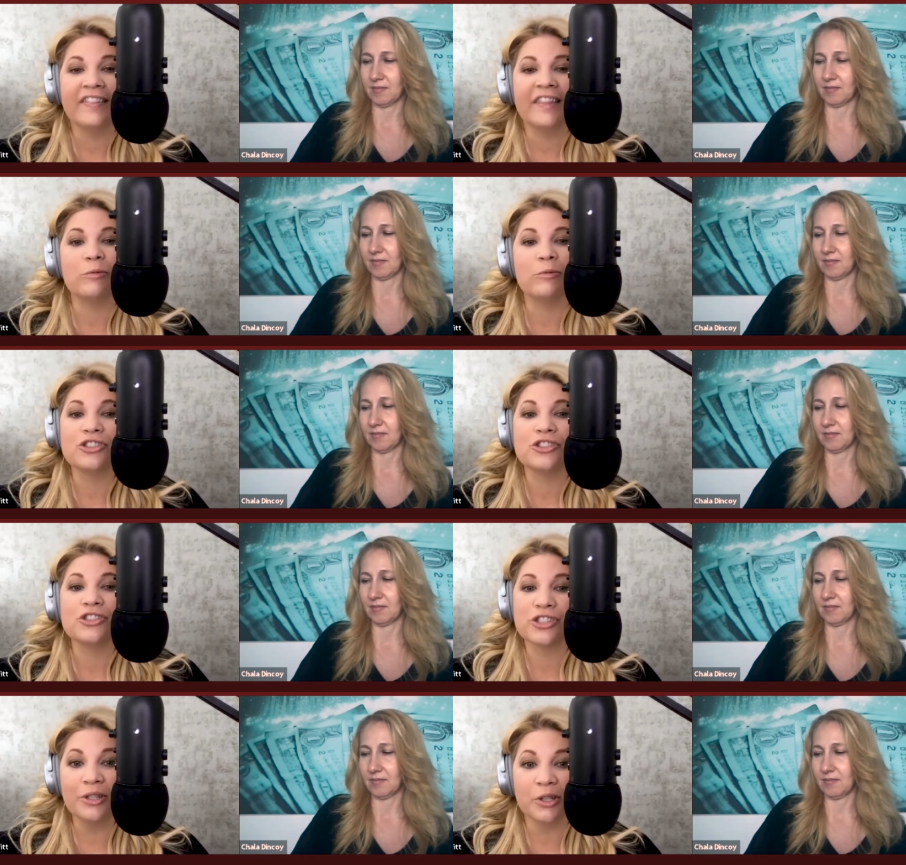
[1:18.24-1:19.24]
Speaker 1: that will
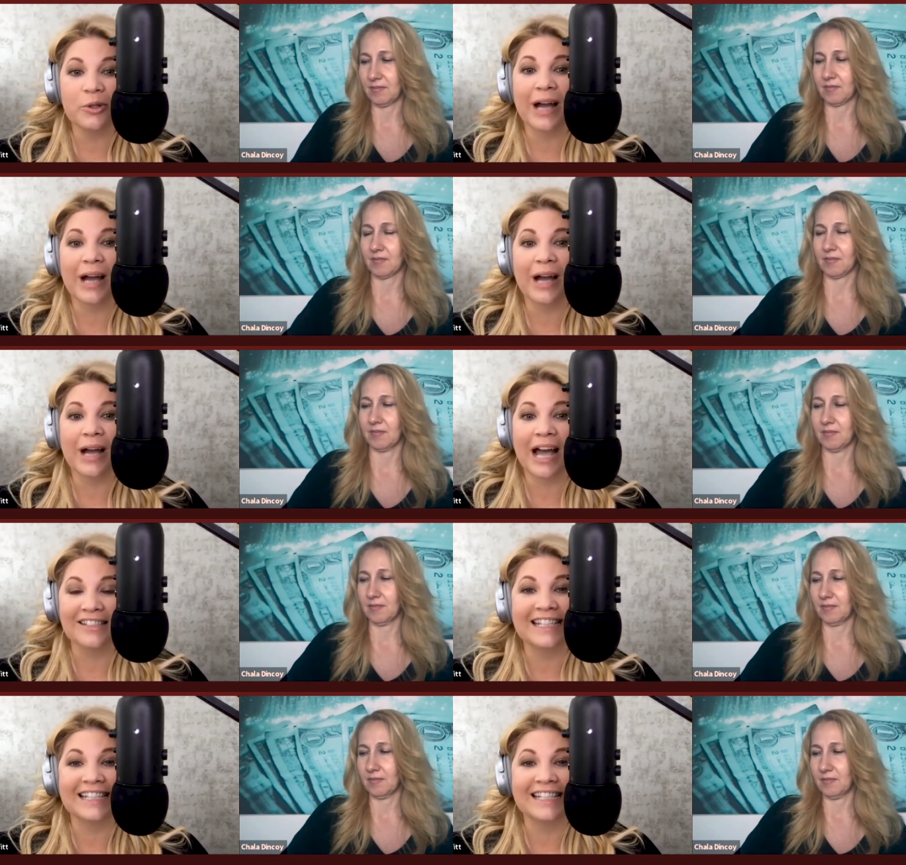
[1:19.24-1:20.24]
show you how
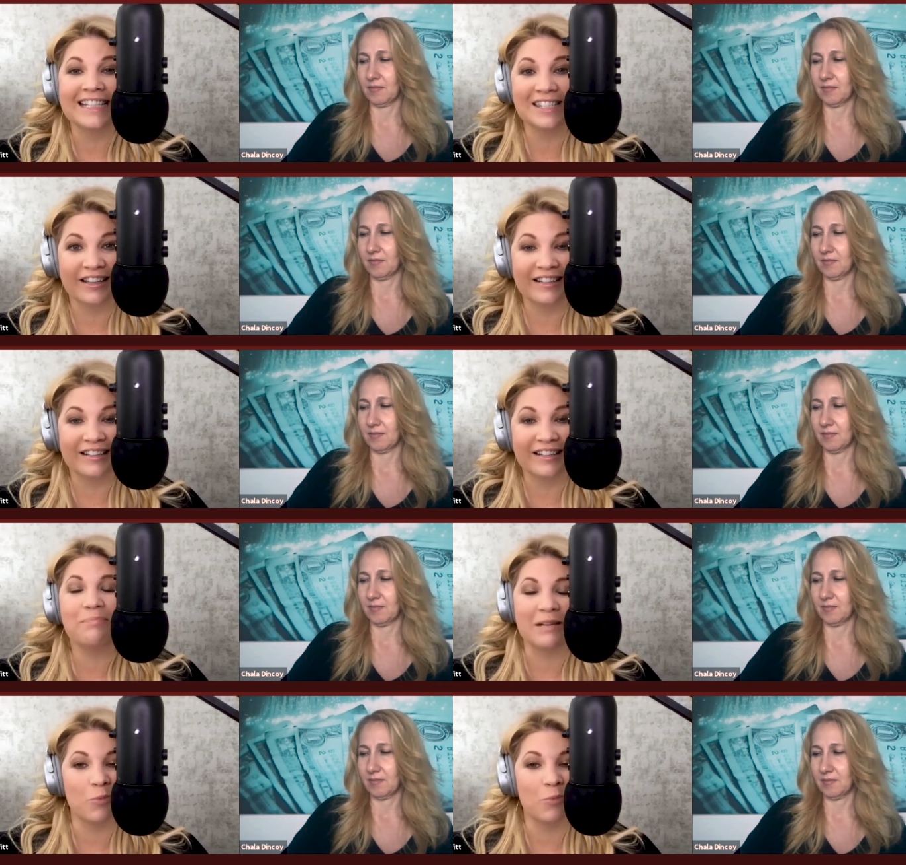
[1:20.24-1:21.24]
to get started
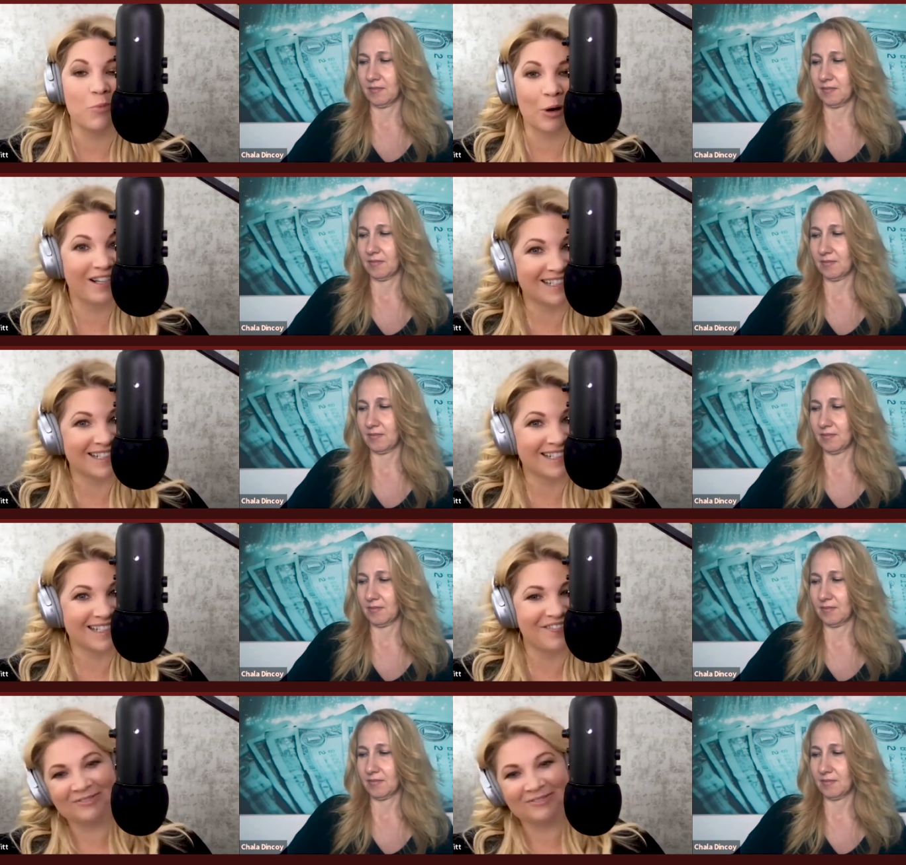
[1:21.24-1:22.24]
being more
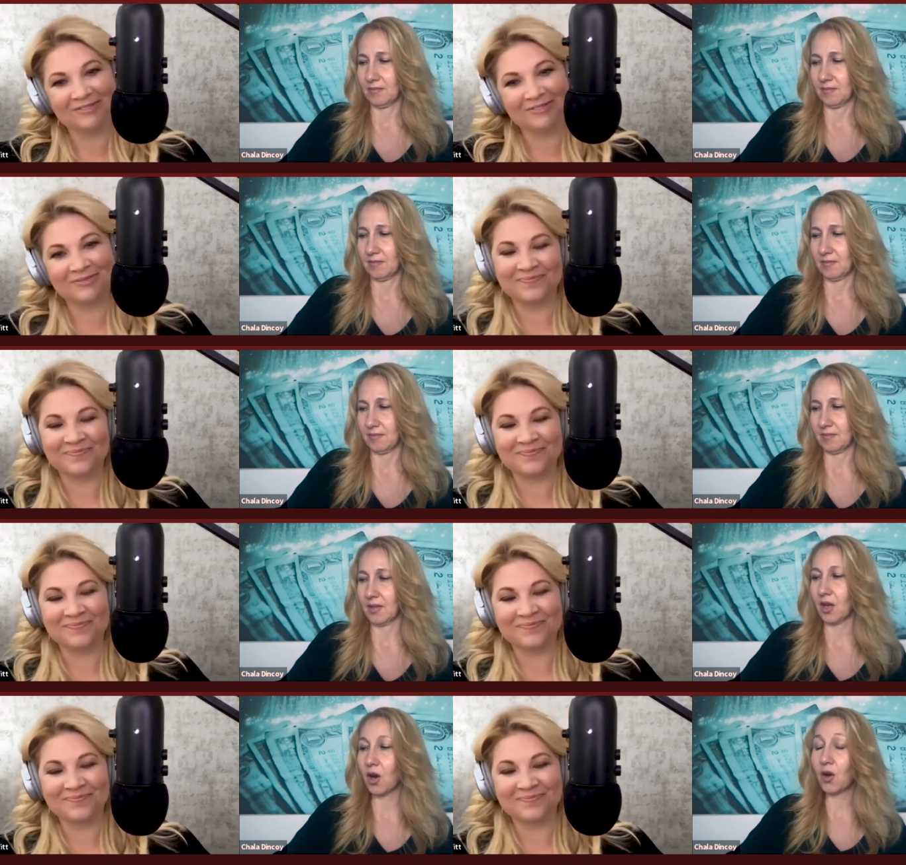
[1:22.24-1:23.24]
productive.
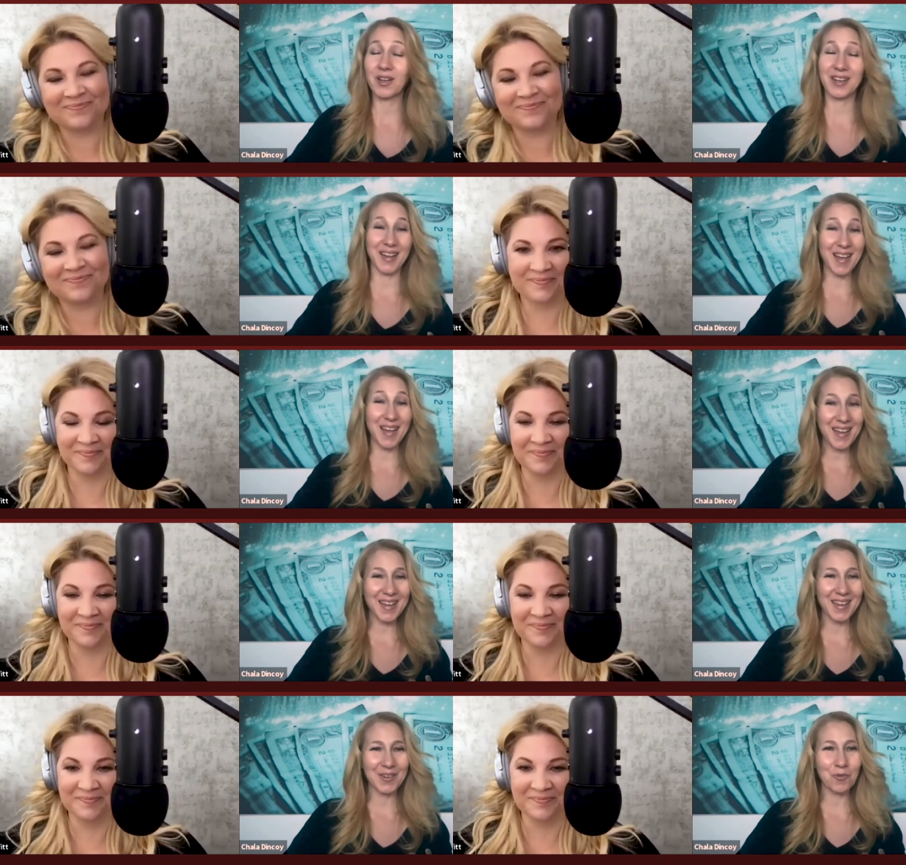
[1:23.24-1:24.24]

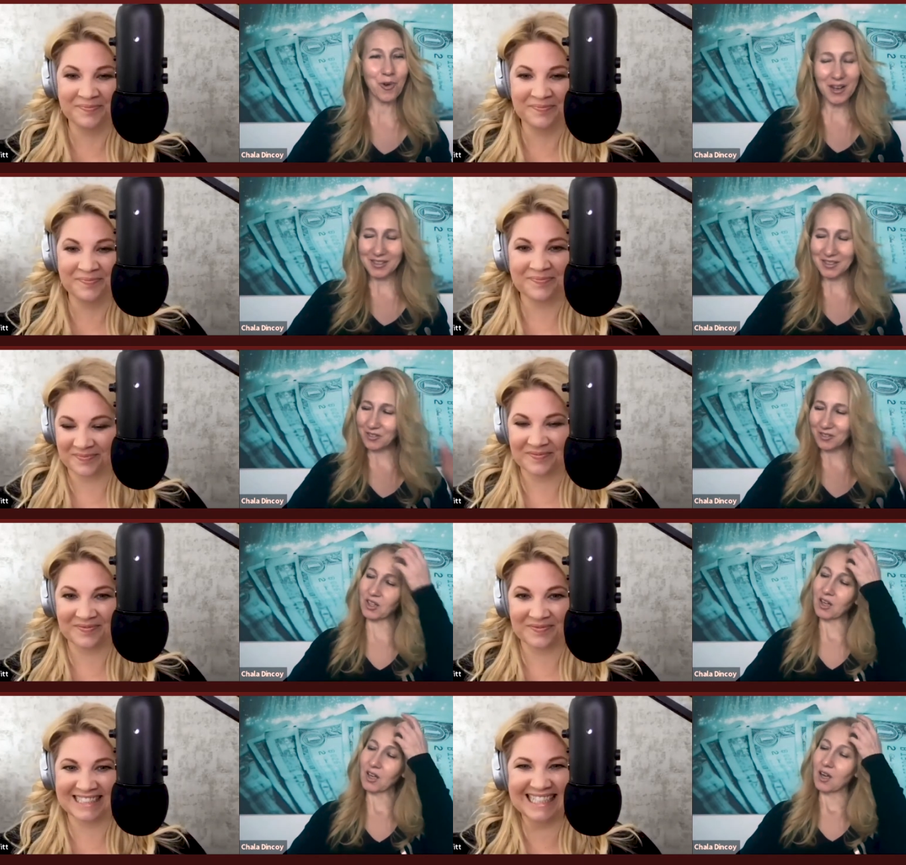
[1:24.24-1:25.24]
Speaker 2: Okay,
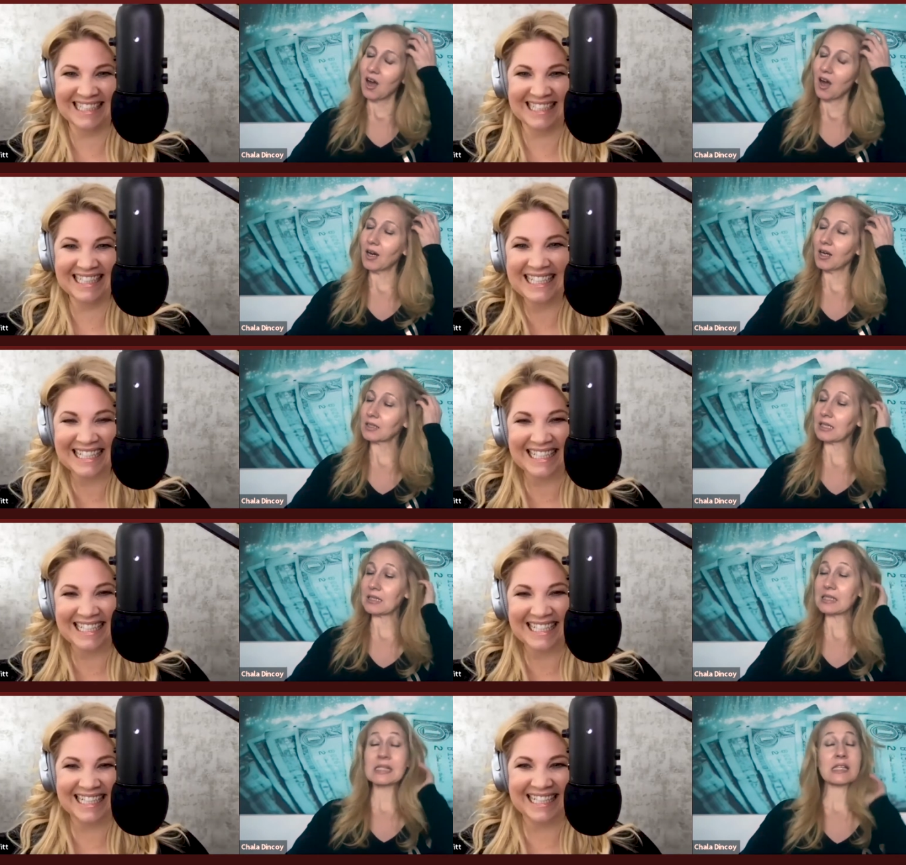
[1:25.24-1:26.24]
wonderful. Uh,
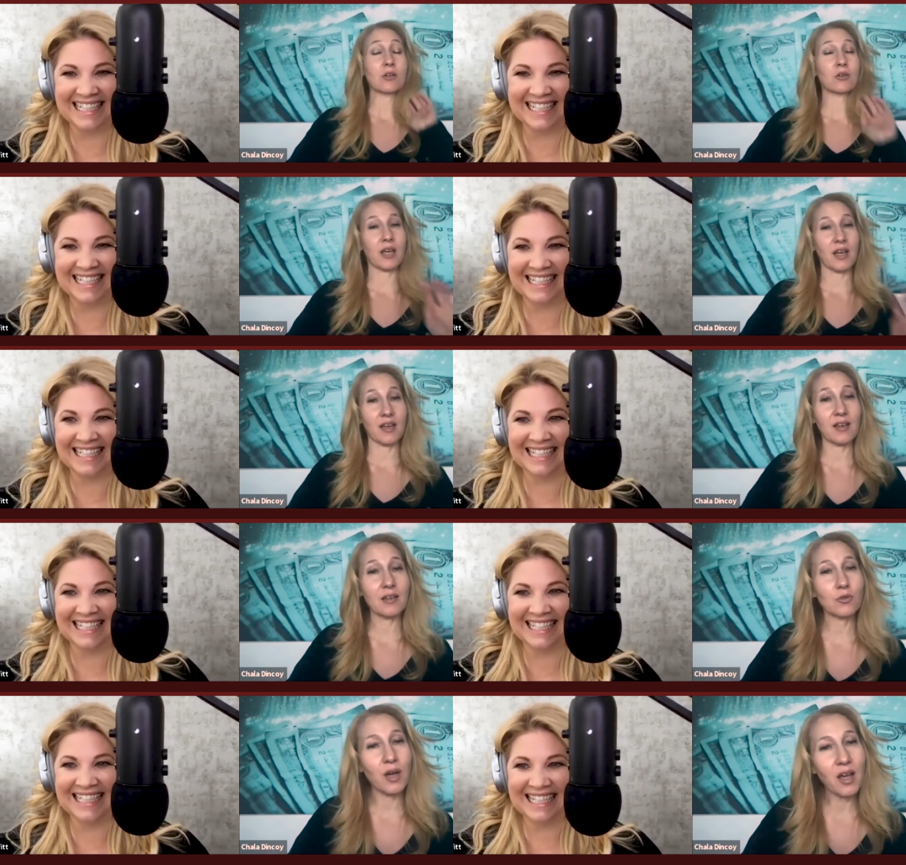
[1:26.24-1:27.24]
is it
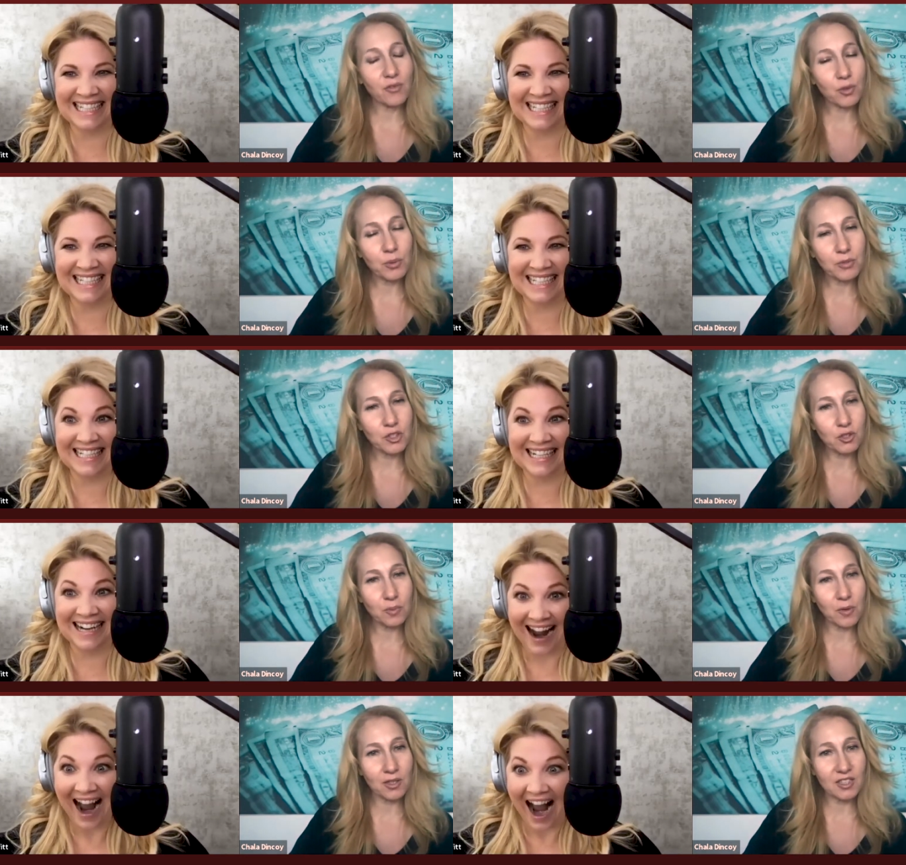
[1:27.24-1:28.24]
okay? Do I have your permission to
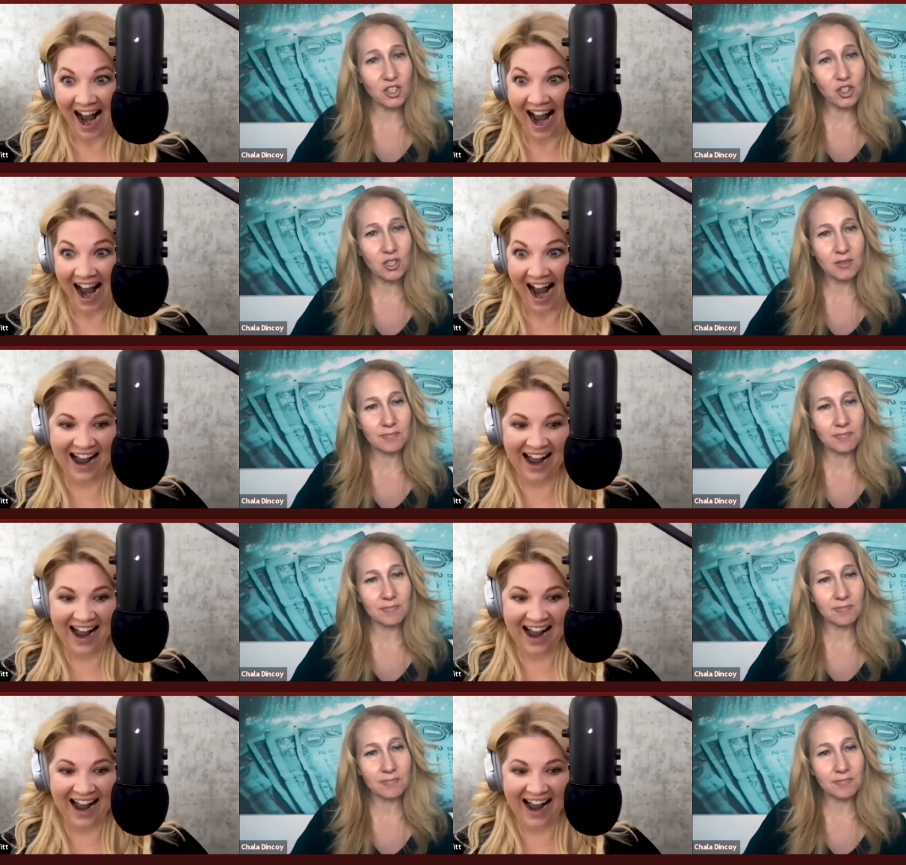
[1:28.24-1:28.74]
polish?